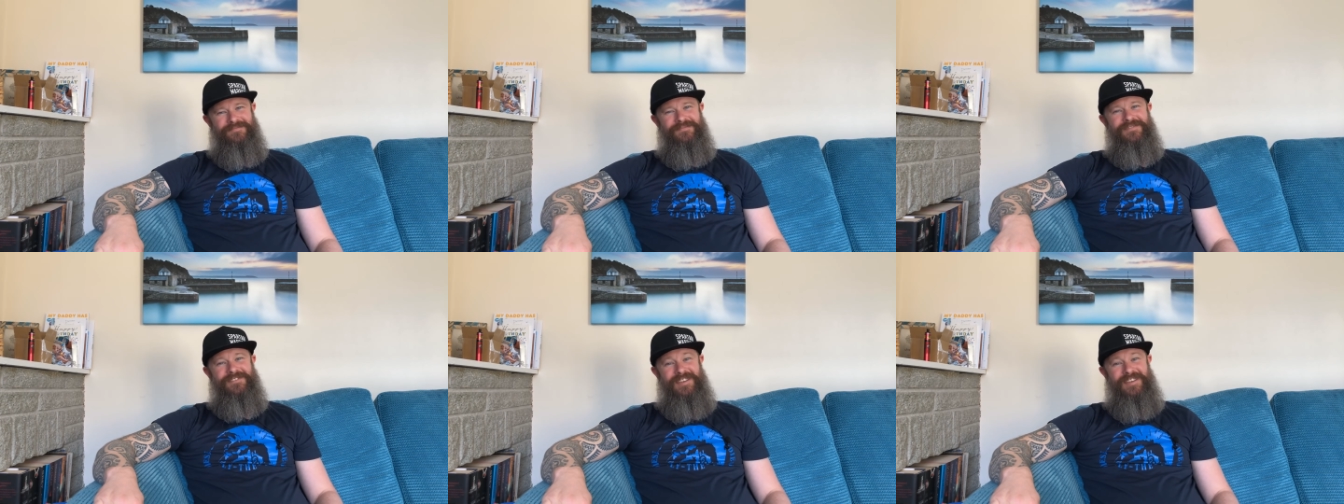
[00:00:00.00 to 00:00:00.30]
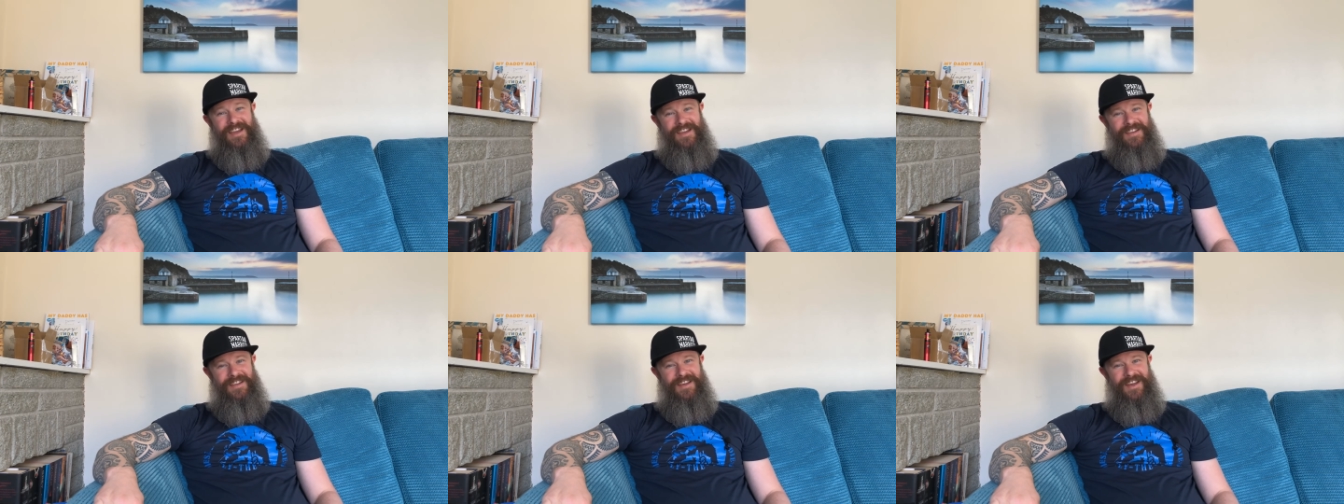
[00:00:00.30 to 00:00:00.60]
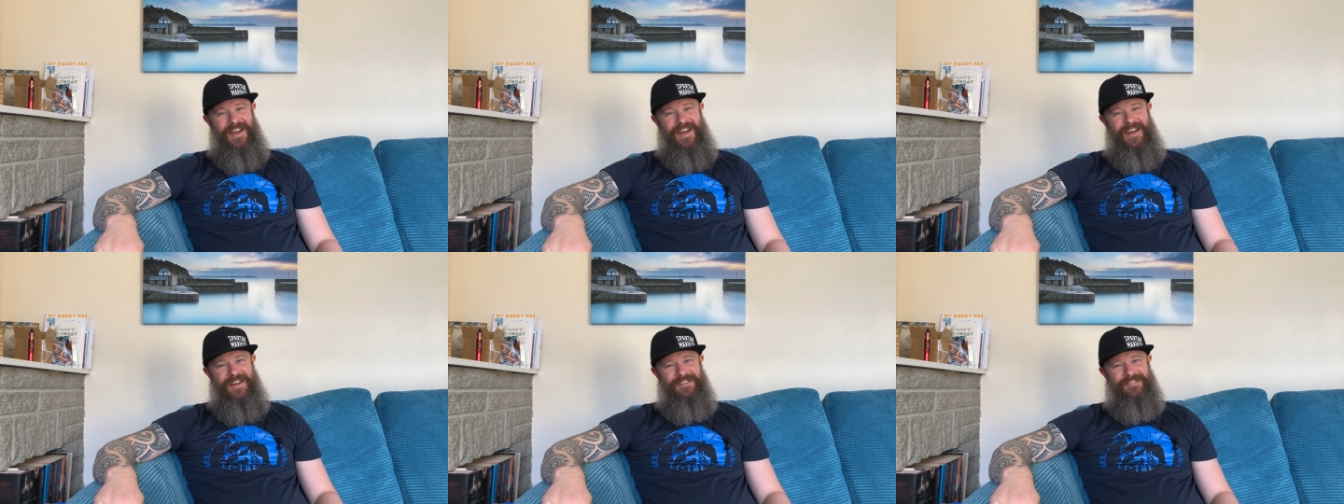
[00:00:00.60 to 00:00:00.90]
take
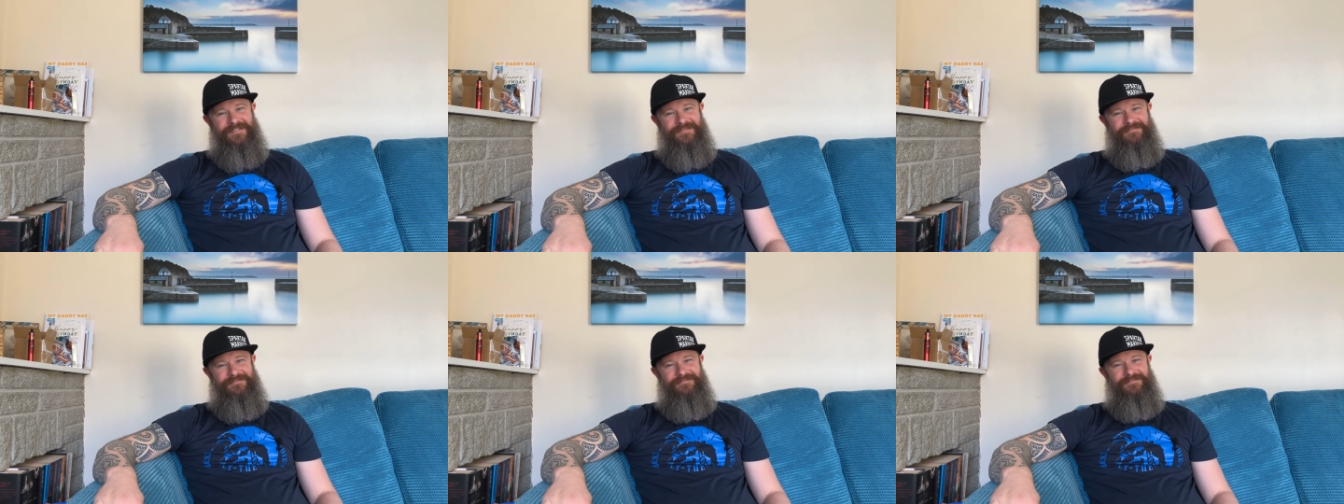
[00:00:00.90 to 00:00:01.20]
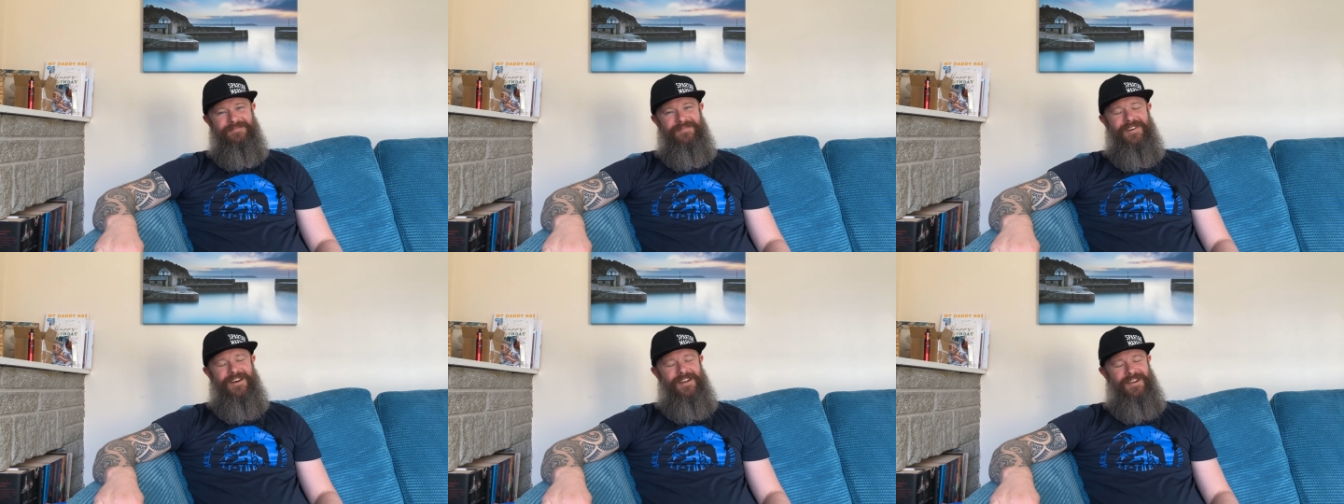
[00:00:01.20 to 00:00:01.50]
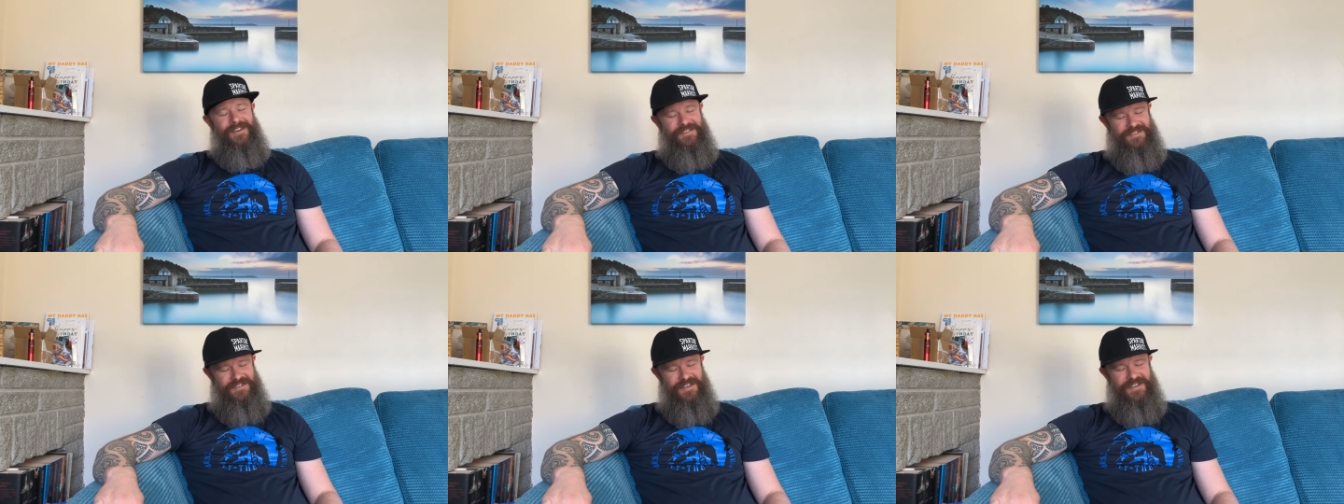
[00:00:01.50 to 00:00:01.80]
care and
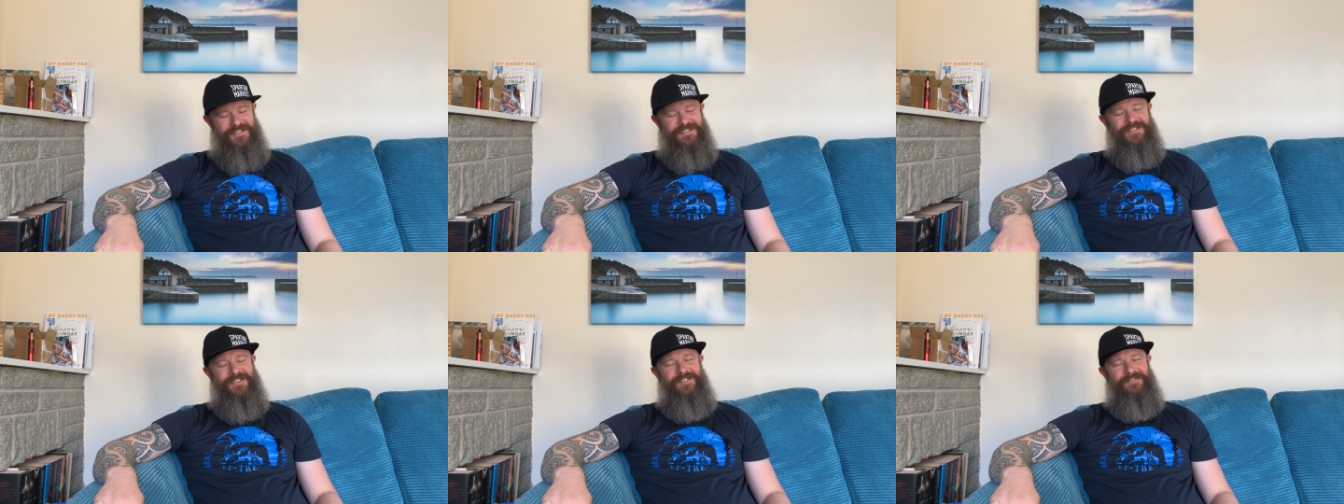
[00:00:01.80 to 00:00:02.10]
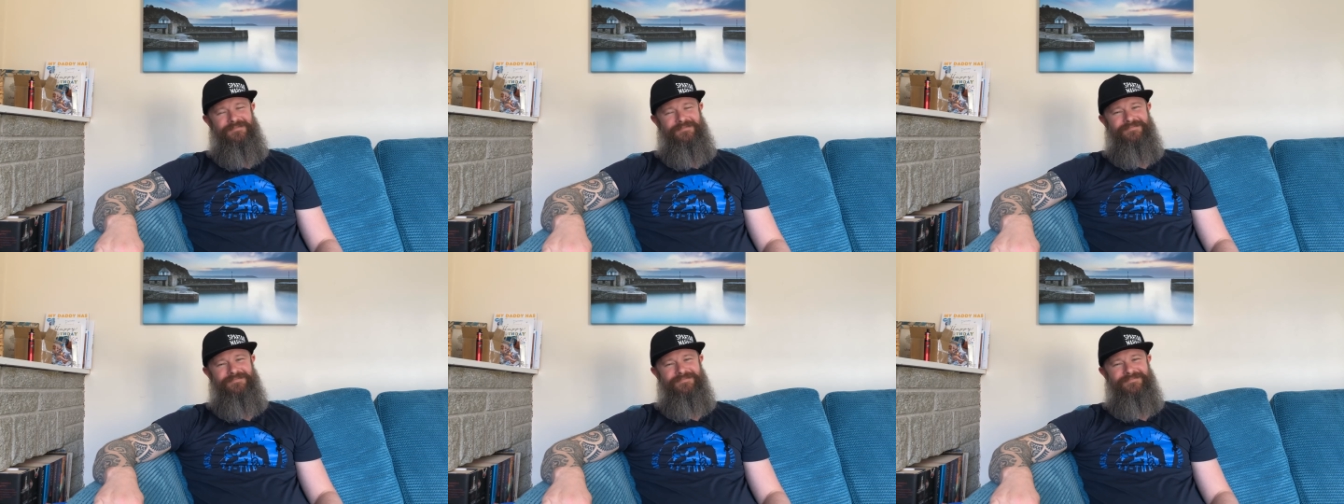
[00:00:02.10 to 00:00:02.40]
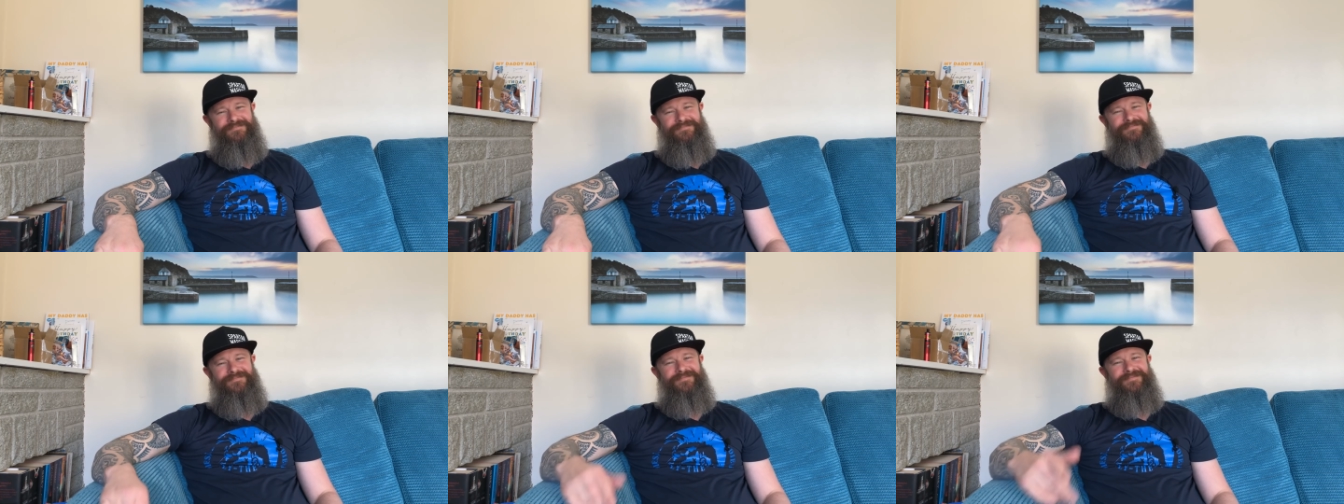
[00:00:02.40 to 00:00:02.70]
I'll see you soon.
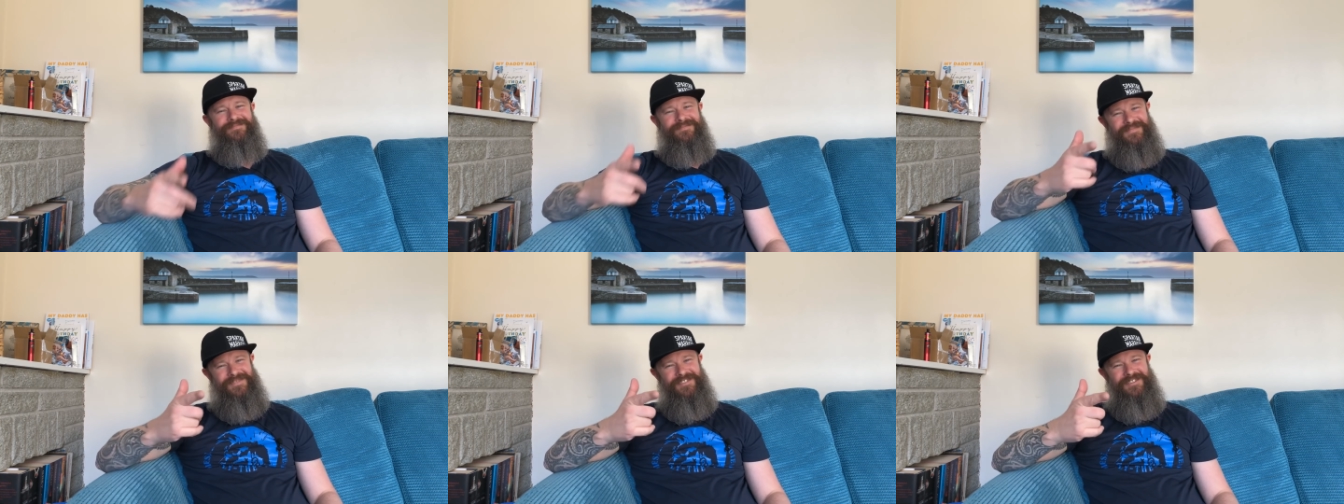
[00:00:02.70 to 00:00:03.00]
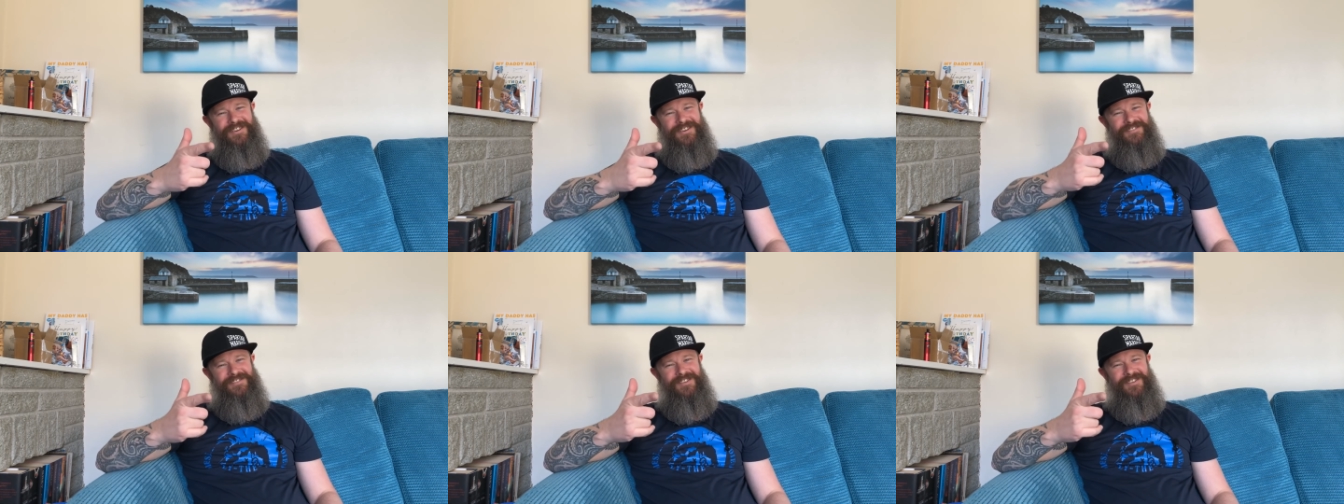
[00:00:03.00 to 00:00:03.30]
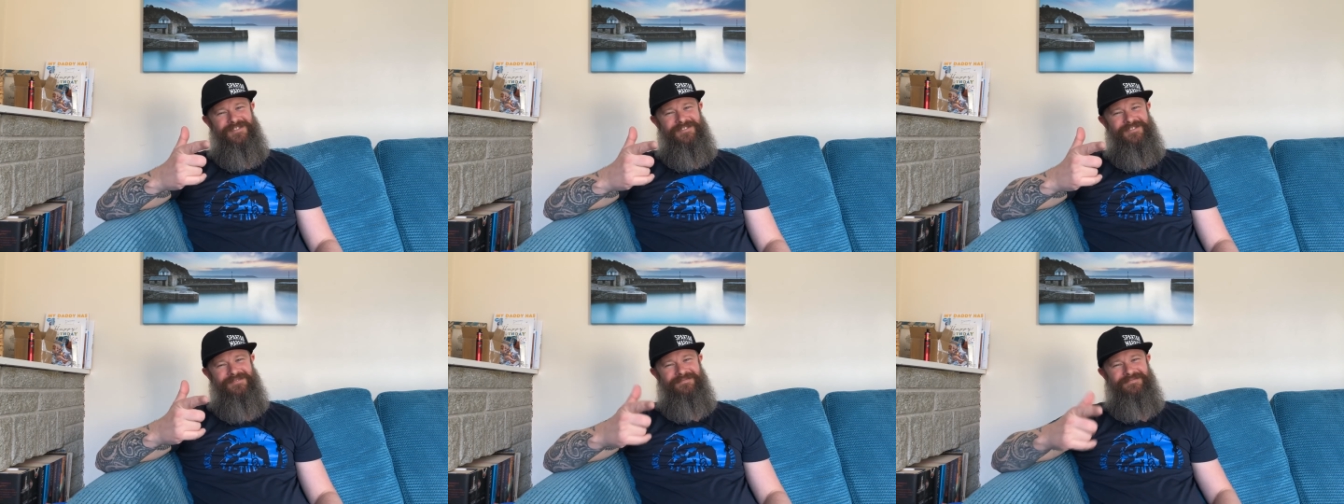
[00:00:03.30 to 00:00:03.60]
Cheers, guys.